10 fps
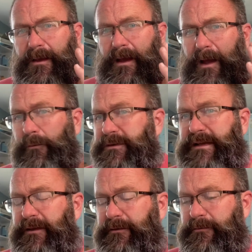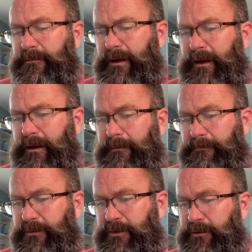I will tell you,
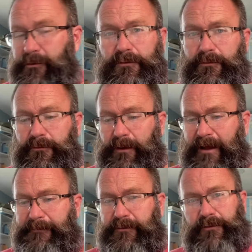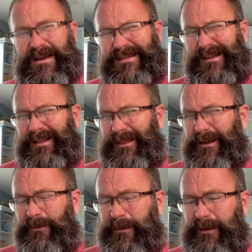I've been wrestling a
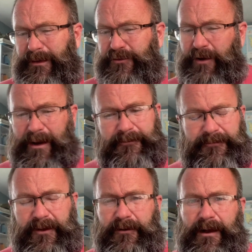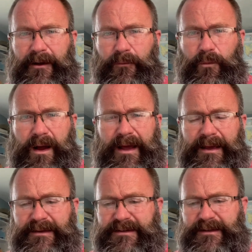little bit and trying to figure out
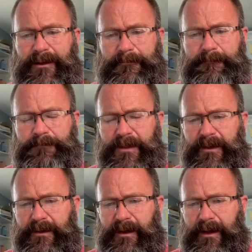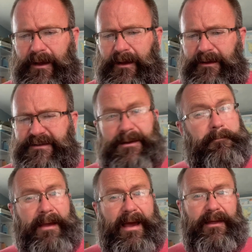why some
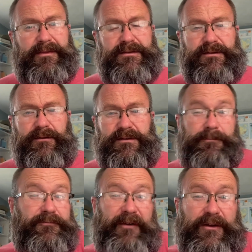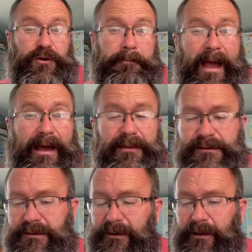paths, some vector
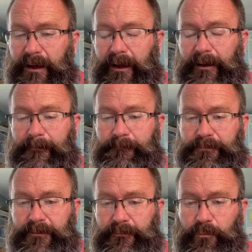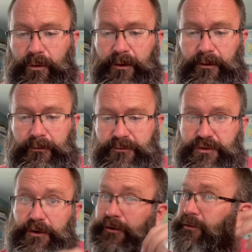paths, will
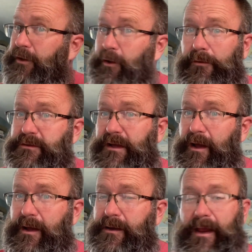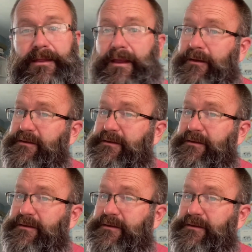turn the nodes on, and then